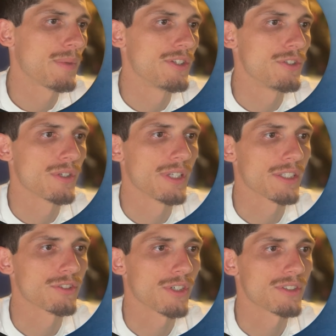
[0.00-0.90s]
and then you click
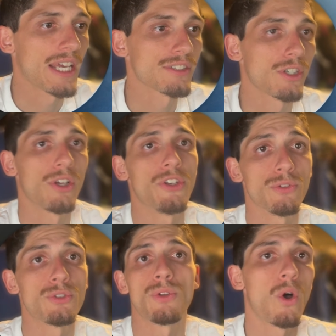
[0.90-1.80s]
start test call, and it'll
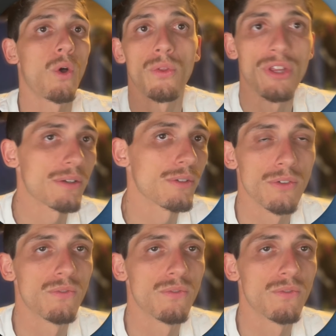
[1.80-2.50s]
do the whole thing